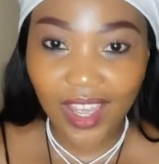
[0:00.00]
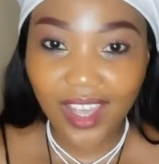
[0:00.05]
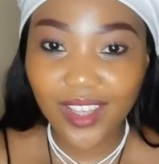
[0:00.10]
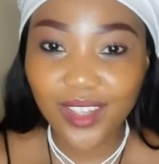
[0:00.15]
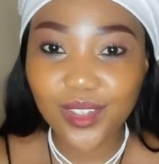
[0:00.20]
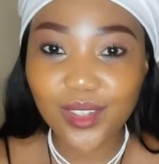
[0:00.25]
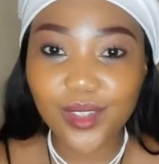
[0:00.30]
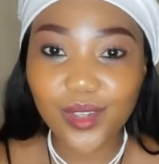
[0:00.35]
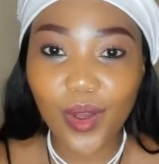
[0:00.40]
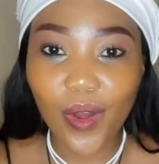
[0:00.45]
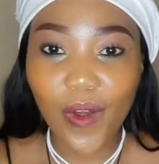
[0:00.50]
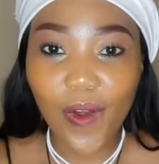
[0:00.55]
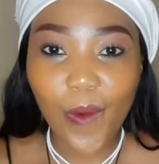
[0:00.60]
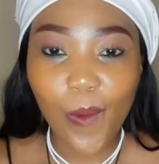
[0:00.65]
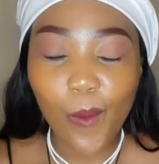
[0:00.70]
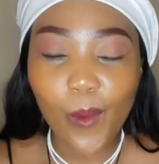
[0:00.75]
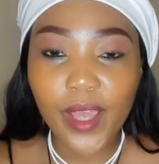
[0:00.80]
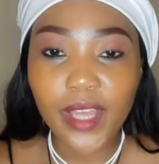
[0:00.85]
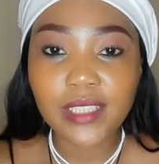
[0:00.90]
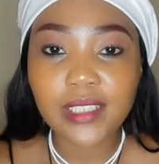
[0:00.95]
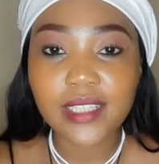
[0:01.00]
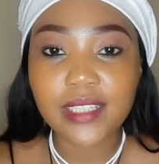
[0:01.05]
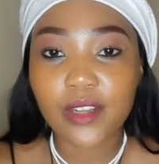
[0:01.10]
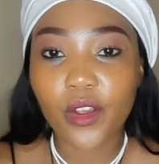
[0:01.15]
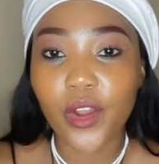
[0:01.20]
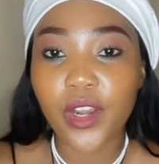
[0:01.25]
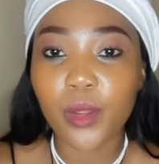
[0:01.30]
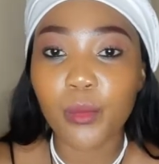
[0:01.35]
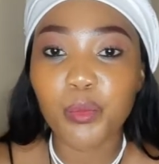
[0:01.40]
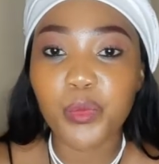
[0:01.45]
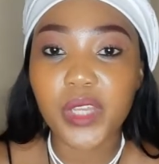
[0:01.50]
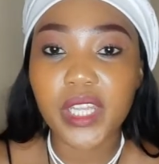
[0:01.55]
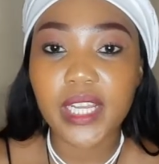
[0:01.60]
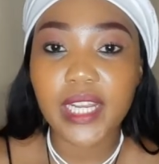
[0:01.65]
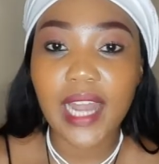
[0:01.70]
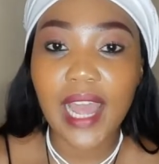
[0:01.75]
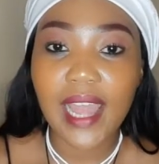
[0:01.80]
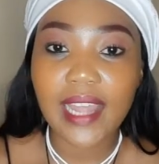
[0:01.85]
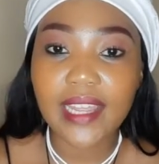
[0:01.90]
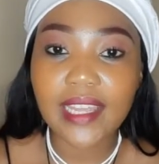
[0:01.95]
So it's gonna be
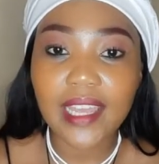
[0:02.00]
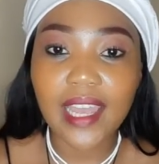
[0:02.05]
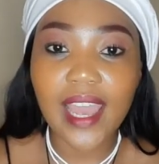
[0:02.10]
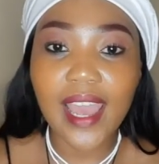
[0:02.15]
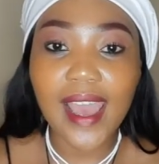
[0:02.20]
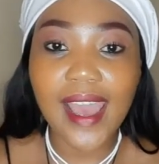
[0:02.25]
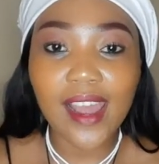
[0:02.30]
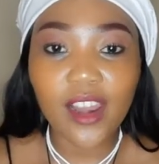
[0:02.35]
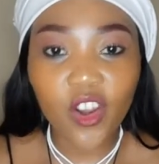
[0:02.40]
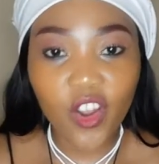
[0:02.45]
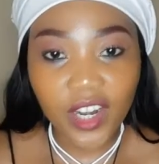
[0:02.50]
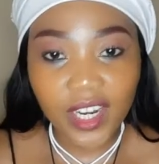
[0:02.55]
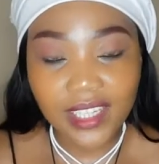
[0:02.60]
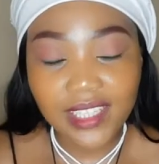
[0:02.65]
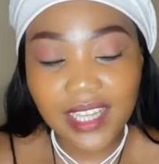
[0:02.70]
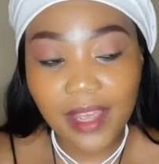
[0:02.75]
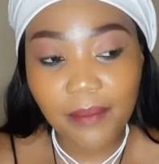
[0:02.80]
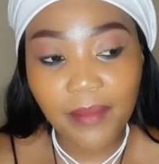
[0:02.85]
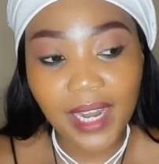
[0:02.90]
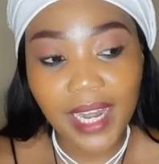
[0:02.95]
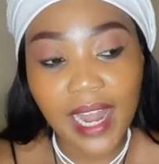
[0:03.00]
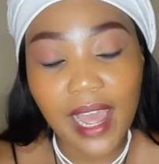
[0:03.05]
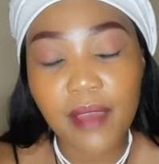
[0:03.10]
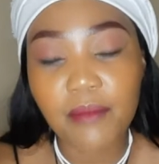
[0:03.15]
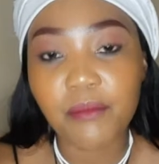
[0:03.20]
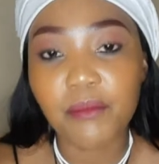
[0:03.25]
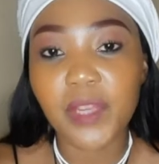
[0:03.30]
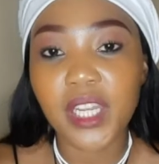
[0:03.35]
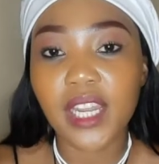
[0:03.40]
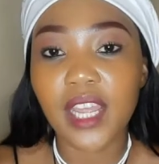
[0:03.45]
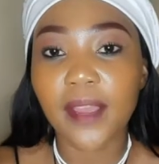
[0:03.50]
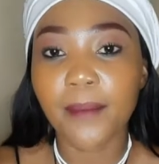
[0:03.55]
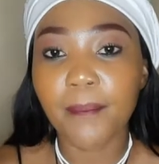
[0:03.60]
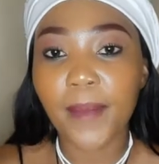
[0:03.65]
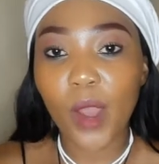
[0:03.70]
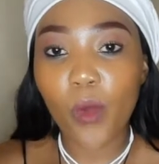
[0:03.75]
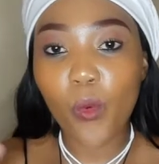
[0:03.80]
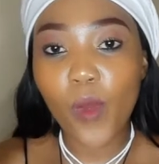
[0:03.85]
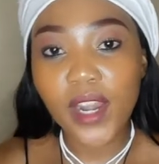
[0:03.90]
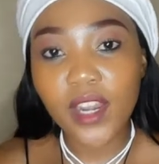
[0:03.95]
like Elona Tembalam, meaning my
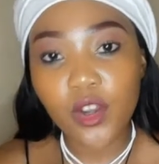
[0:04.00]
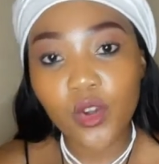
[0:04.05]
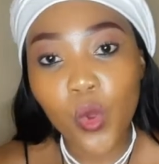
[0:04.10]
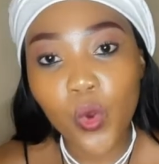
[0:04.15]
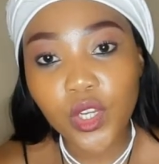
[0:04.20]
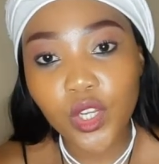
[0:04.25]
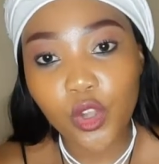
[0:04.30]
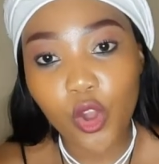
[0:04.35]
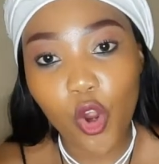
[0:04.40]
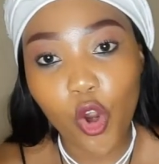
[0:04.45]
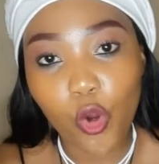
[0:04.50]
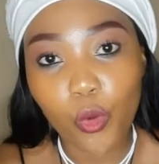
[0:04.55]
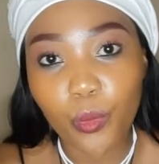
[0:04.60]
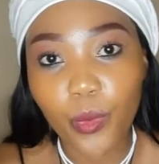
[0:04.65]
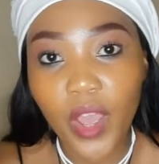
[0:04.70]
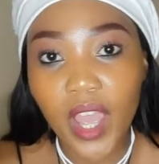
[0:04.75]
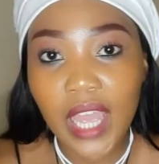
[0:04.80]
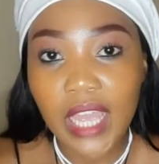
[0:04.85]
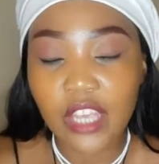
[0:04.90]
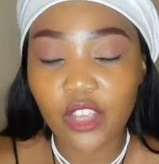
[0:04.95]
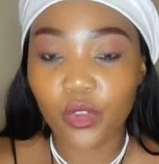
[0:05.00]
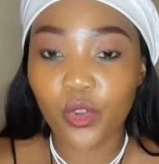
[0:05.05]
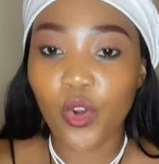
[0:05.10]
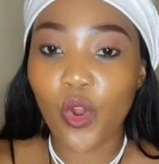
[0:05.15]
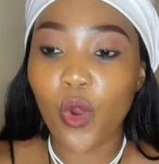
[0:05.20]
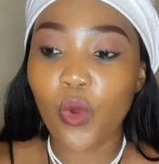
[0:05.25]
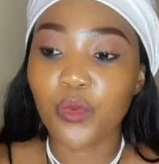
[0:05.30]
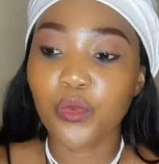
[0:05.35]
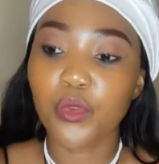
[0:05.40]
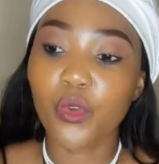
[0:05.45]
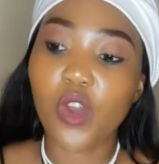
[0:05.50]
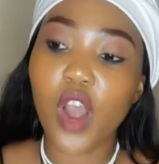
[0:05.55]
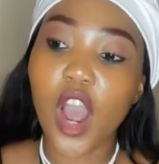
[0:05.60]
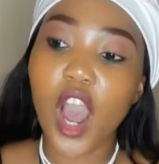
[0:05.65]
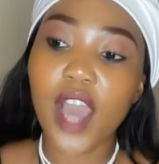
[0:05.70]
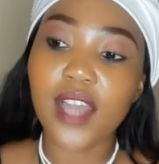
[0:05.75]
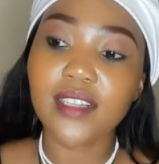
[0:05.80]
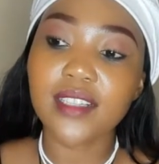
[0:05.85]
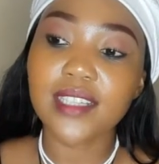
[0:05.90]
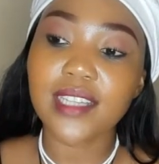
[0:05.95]
one and only hope. You know, you
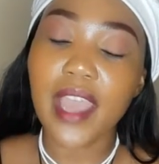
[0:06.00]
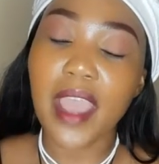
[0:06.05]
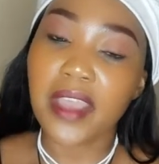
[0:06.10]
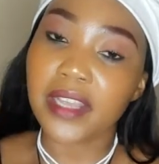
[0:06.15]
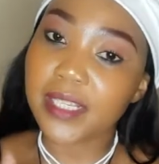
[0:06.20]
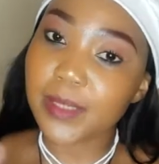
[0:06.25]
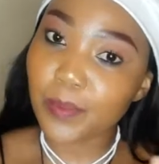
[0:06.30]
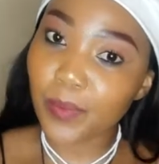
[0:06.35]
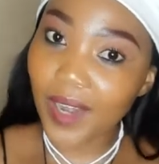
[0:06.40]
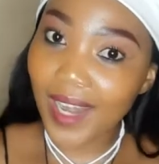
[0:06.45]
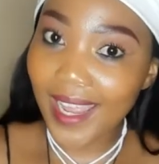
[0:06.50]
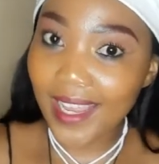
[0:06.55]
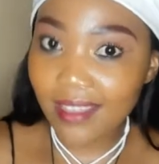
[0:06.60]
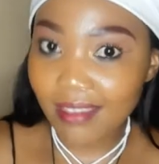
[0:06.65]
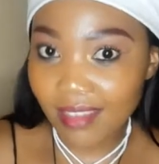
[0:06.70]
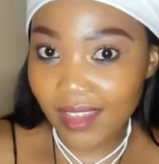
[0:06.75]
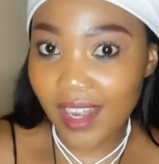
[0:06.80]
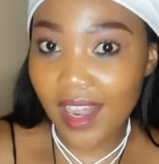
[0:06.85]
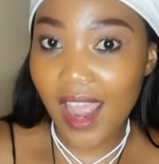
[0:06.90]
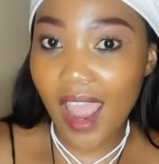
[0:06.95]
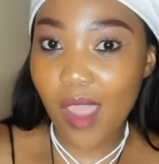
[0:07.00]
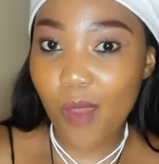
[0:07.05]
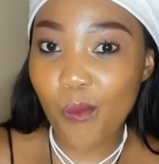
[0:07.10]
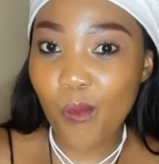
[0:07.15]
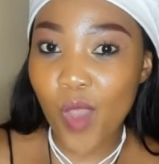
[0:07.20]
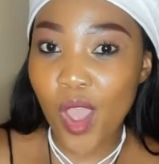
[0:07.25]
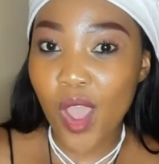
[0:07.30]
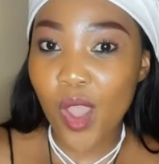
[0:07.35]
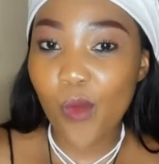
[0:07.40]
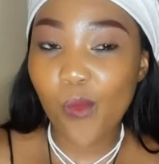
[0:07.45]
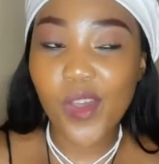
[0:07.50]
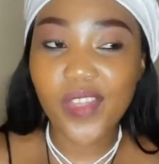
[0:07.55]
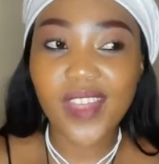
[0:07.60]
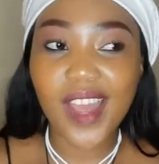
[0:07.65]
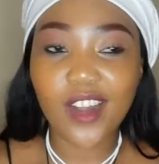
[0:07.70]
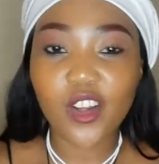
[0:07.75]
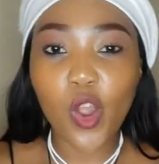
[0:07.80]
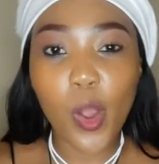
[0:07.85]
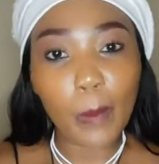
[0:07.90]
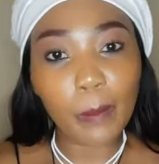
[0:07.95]
can't explain the name
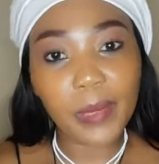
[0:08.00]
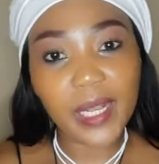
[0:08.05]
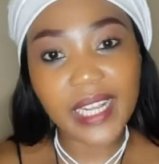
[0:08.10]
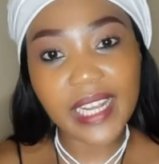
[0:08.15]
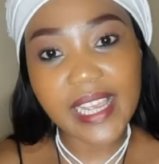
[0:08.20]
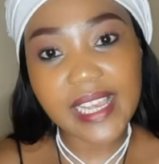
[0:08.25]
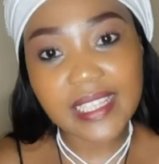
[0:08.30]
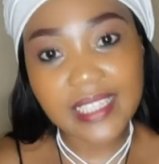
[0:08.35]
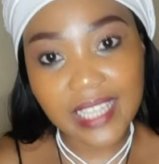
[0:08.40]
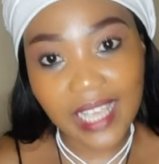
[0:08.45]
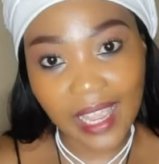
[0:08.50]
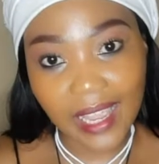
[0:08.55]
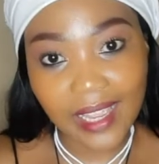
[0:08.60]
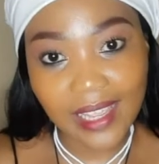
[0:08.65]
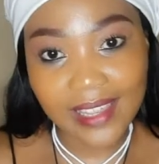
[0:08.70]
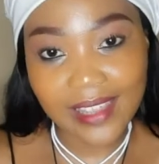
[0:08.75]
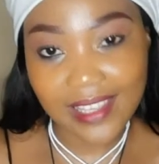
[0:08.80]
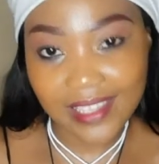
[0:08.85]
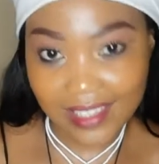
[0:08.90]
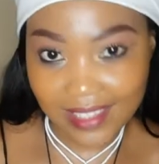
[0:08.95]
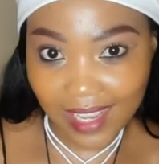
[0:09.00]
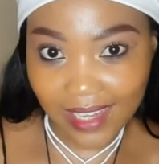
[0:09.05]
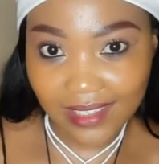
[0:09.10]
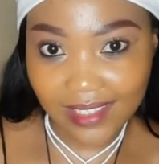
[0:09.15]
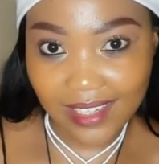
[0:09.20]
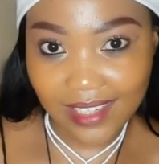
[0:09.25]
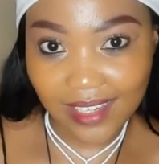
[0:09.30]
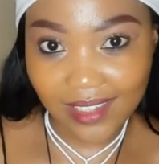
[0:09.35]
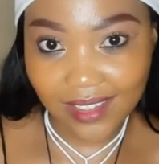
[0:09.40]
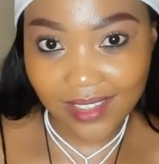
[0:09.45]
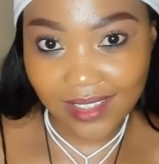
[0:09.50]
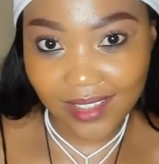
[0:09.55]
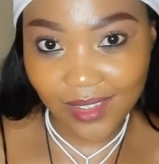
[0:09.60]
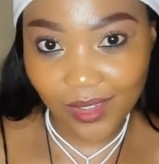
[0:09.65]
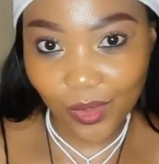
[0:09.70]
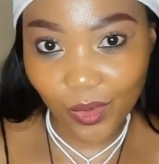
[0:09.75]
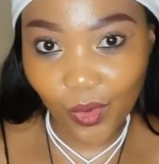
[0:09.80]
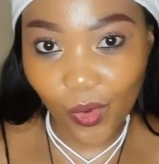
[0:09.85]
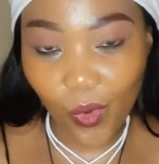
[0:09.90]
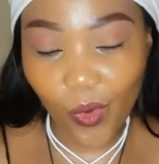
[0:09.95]
without completing the sentence,
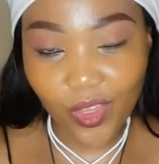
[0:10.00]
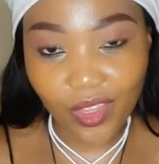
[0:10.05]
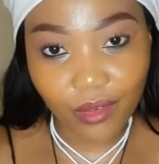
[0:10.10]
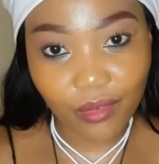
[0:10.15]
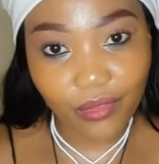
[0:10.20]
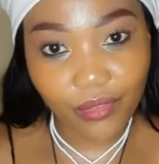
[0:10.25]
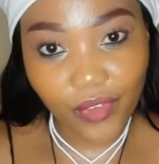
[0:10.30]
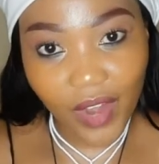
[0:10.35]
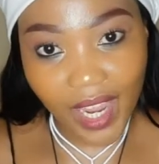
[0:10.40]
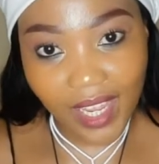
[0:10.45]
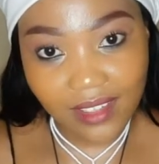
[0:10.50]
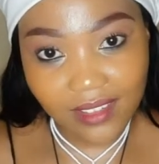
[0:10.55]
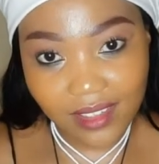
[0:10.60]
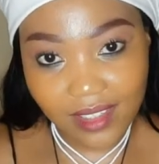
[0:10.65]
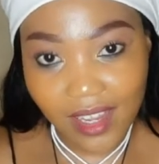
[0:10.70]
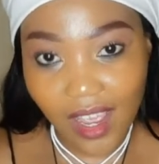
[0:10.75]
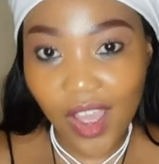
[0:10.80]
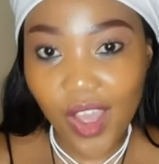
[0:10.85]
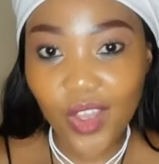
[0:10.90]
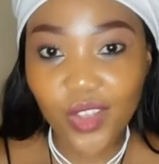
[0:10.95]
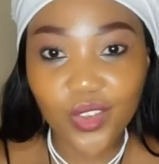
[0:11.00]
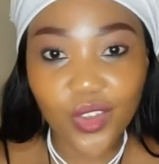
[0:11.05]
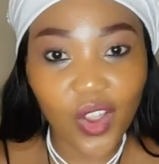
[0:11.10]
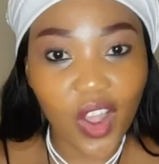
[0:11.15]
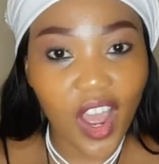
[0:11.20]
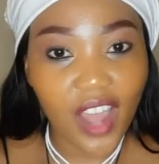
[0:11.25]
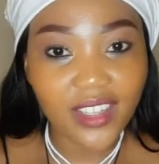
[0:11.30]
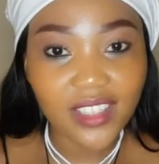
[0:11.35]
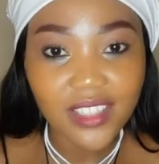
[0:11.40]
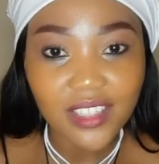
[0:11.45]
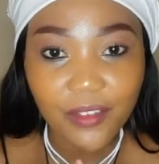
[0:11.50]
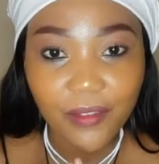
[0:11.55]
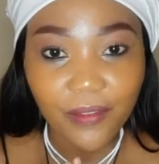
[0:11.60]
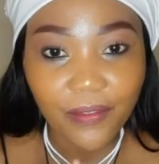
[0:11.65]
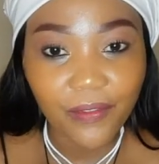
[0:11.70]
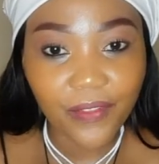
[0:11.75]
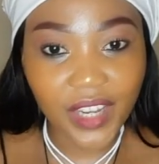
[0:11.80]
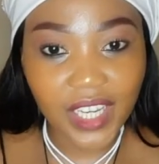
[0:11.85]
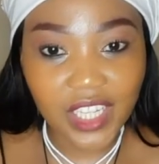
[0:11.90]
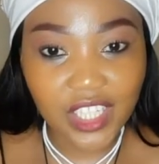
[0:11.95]
you know, or the phrase. You can't
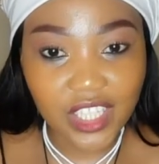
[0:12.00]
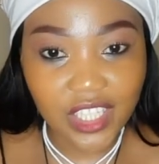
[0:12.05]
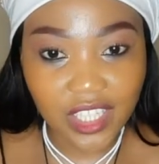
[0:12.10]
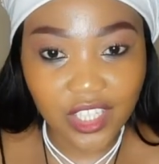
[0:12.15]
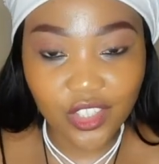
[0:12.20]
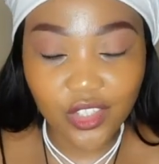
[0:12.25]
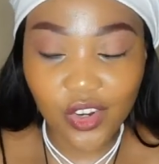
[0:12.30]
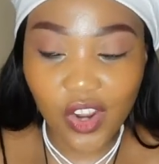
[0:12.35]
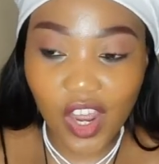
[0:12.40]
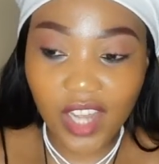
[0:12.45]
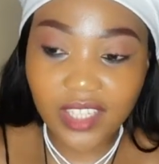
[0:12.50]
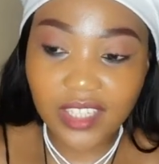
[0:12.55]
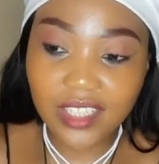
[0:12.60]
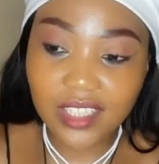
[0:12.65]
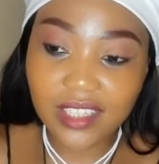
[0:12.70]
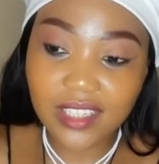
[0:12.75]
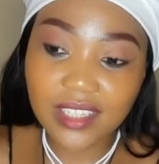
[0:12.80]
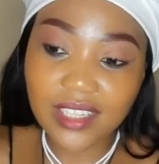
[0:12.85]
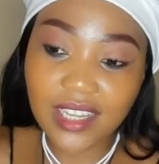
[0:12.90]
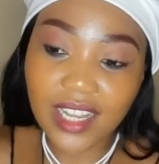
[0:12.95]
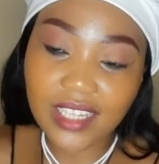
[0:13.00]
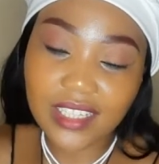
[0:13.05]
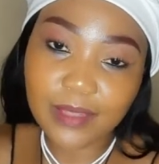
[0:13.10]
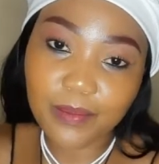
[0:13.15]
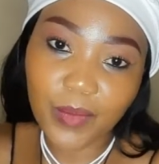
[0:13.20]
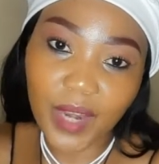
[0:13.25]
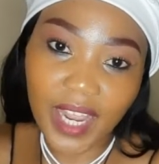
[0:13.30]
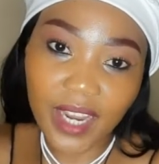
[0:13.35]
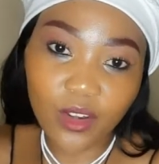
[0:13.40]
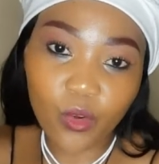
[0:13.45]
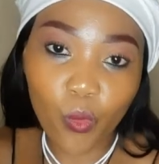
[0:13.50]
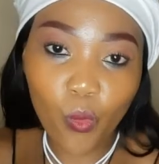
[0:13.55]
finish it. You can't just explain